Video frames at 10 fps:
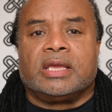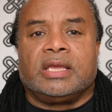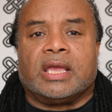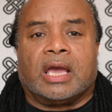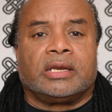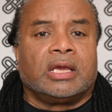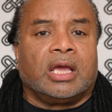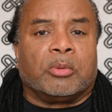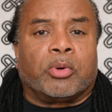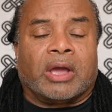he had
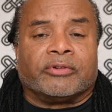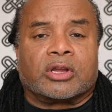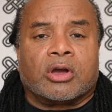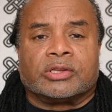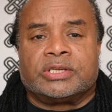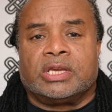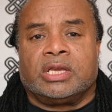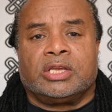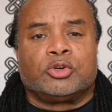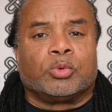a private
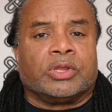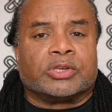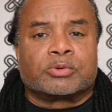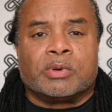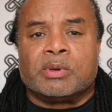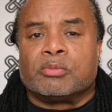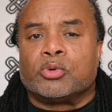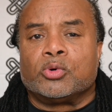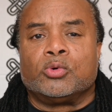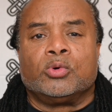cottage with a swimming
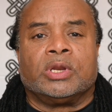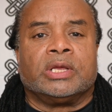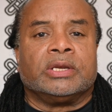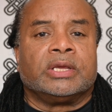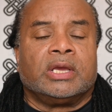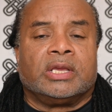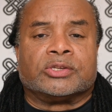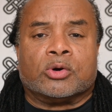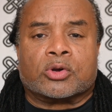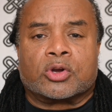pool and
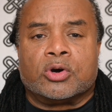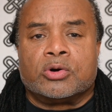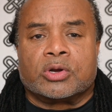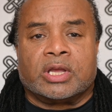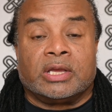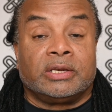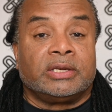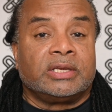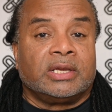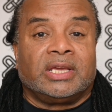his own cook
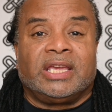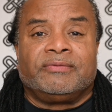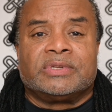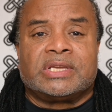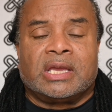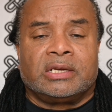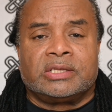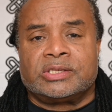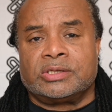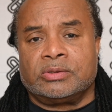and even
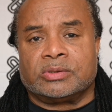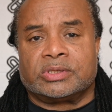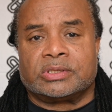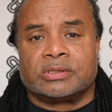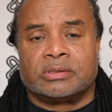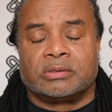tailored suits.